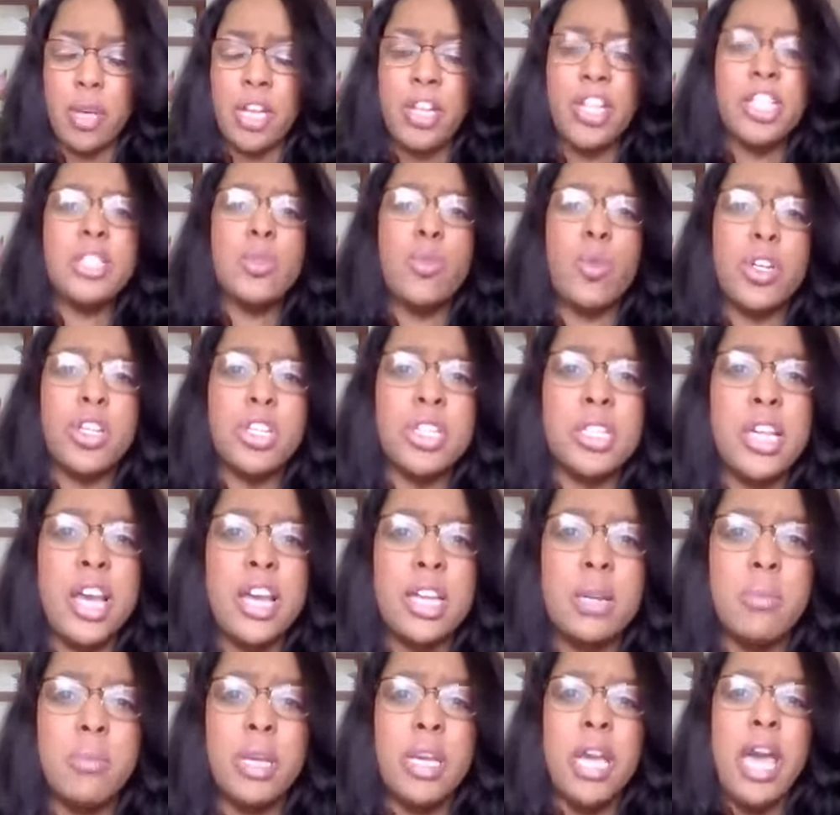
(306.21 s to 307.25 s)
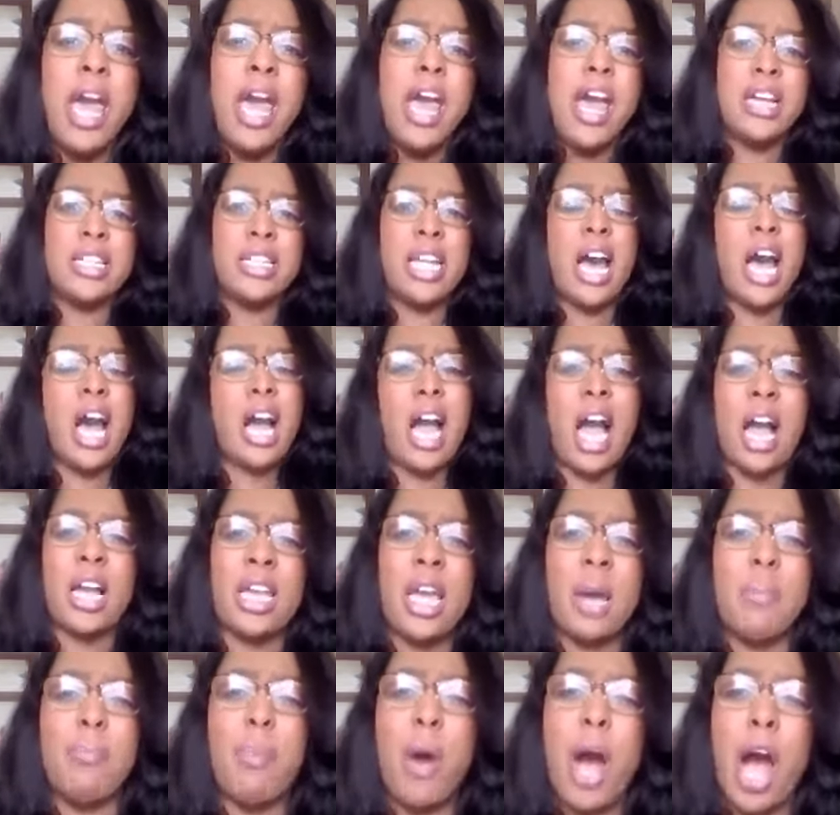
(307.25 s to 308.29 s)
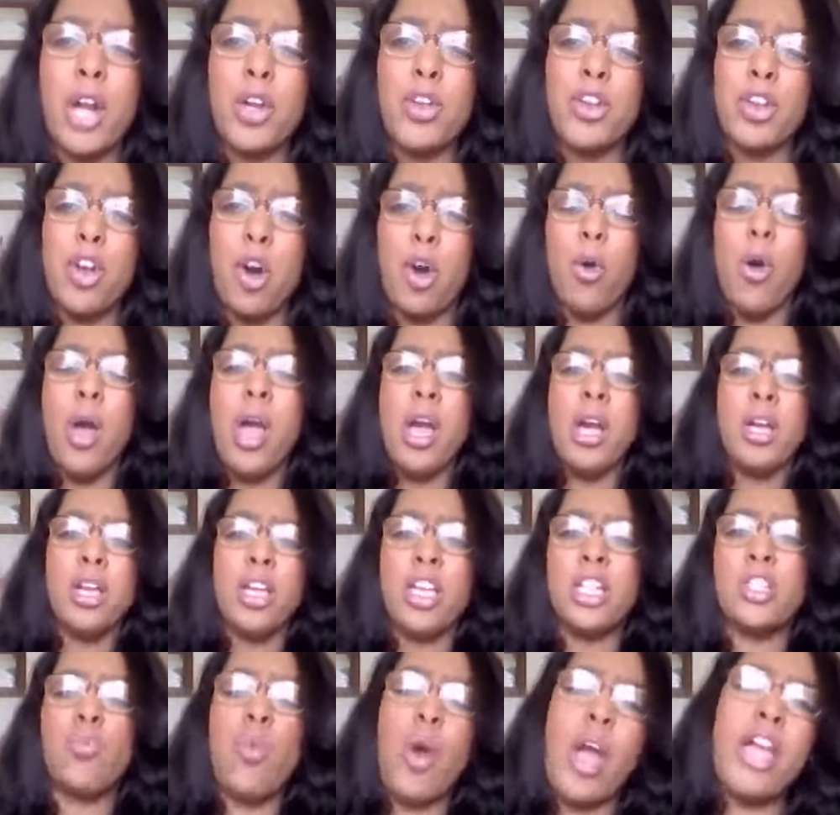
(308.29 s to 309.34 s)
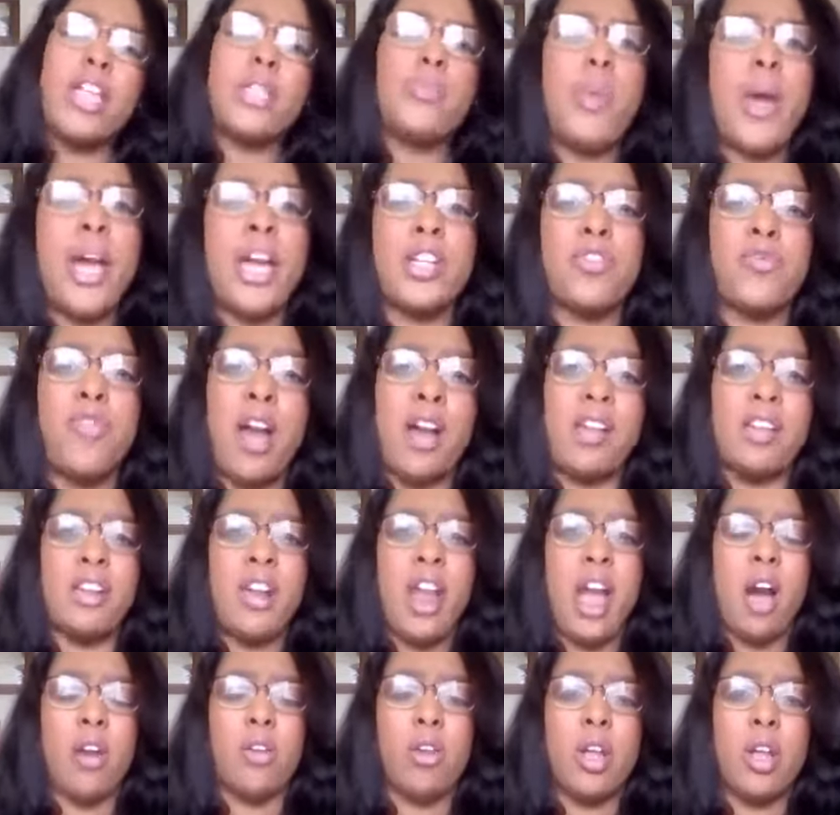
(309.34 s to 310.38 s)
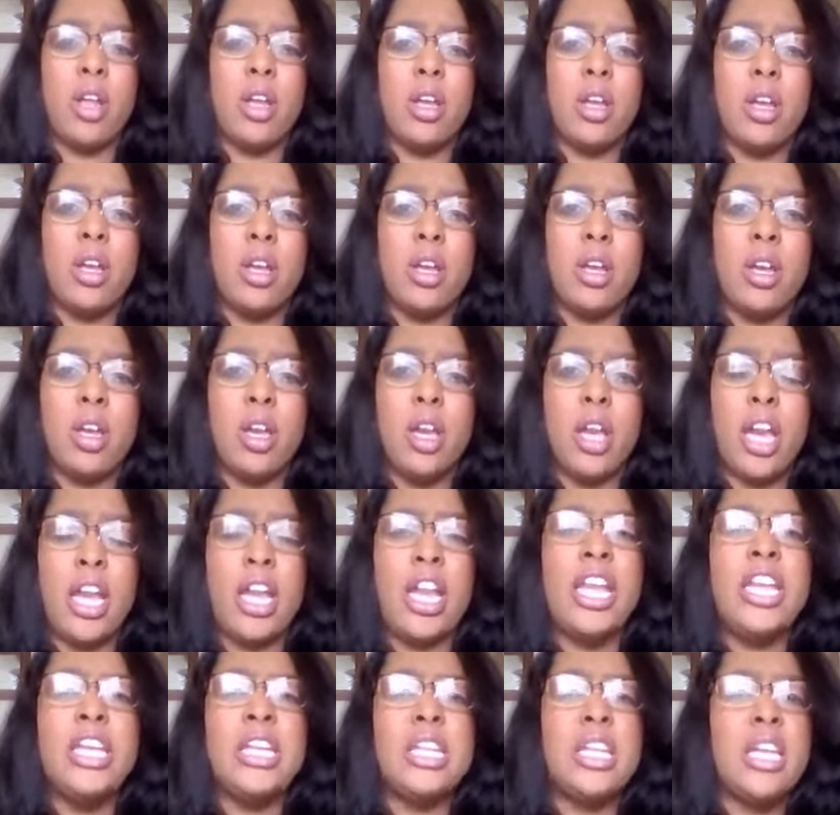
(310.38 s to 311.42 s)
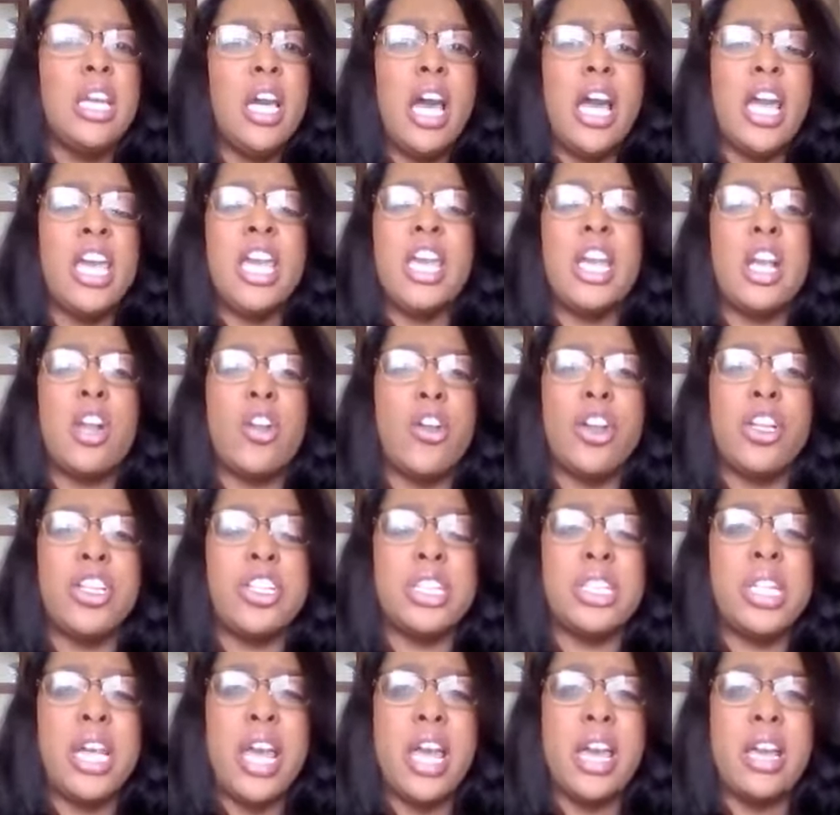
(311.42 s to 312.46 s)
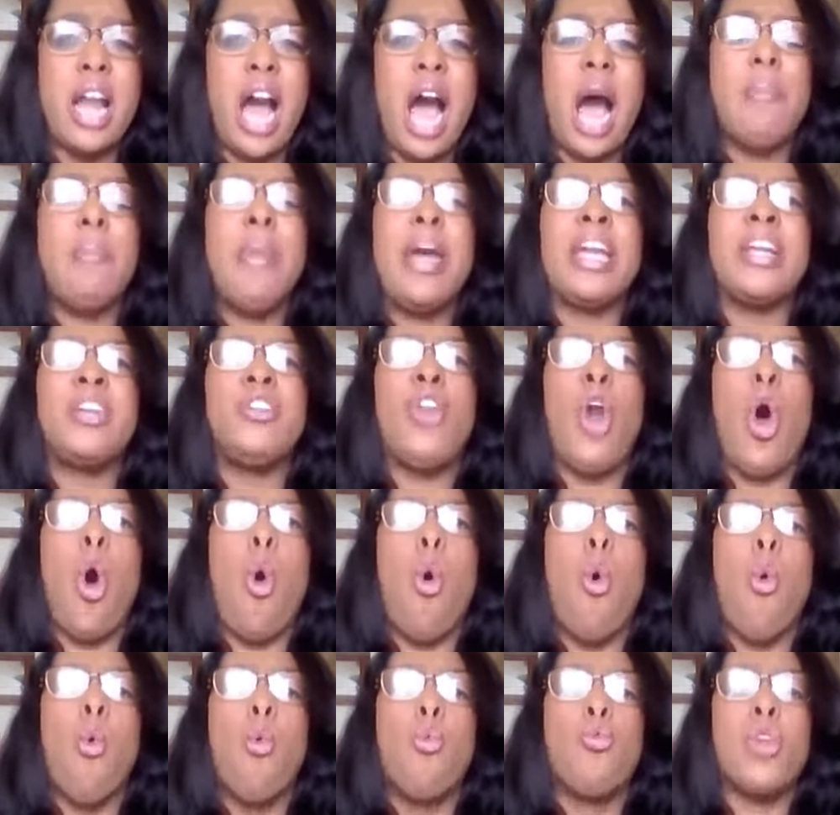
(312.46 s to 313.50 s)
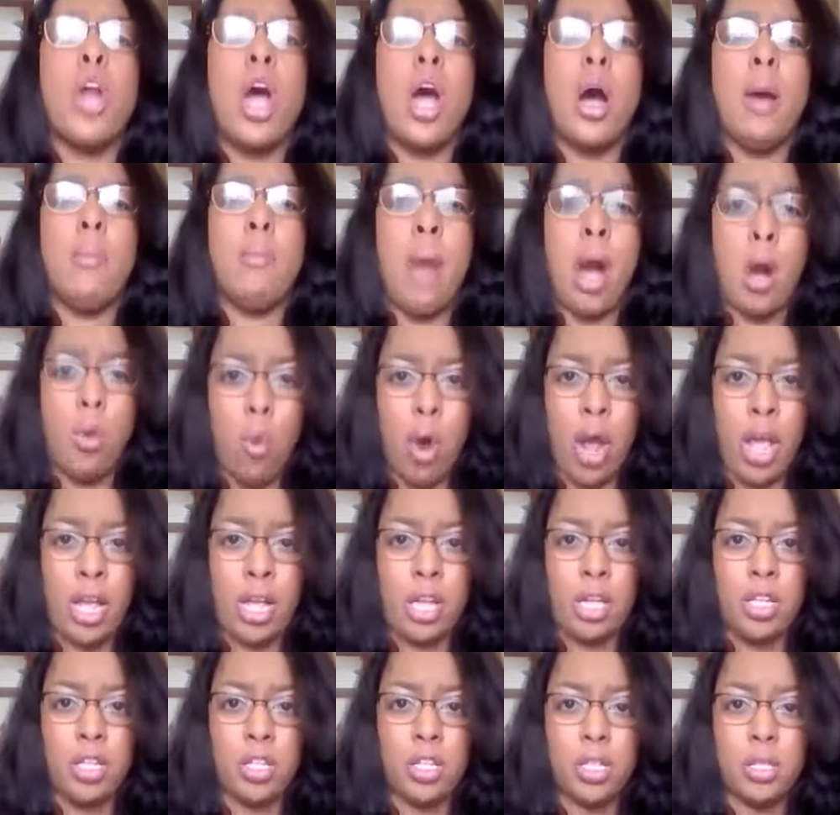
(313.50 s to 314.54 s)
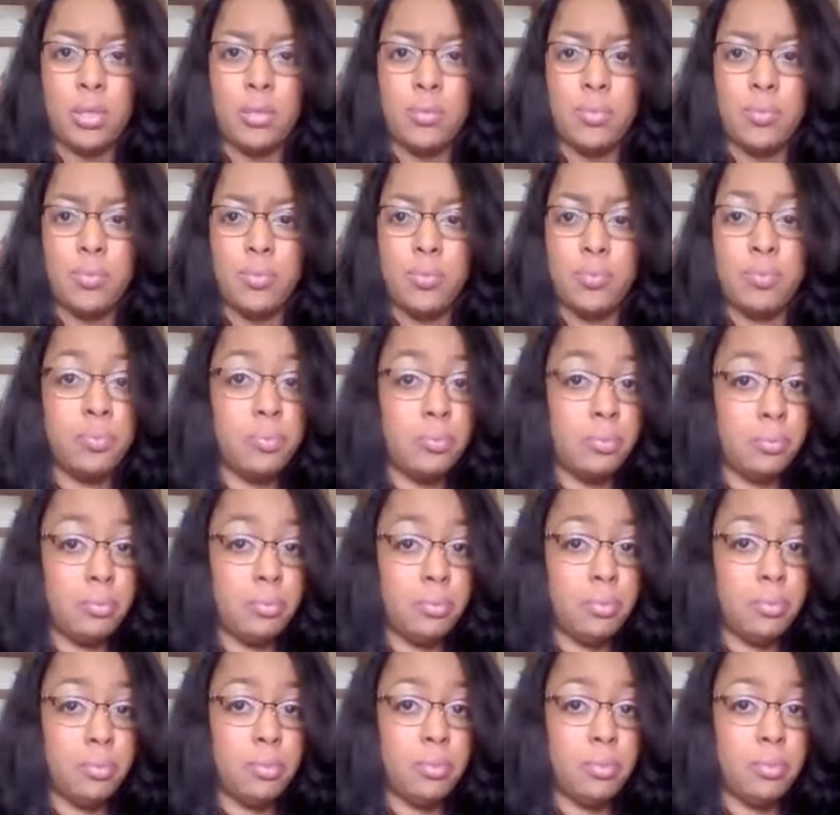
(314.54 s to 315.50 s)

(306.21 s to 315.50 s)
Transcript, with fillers: And this is what he said to me as I, I kept pondering on his ways past finding out. And he, he clearly said, I make known my ways. Hmm.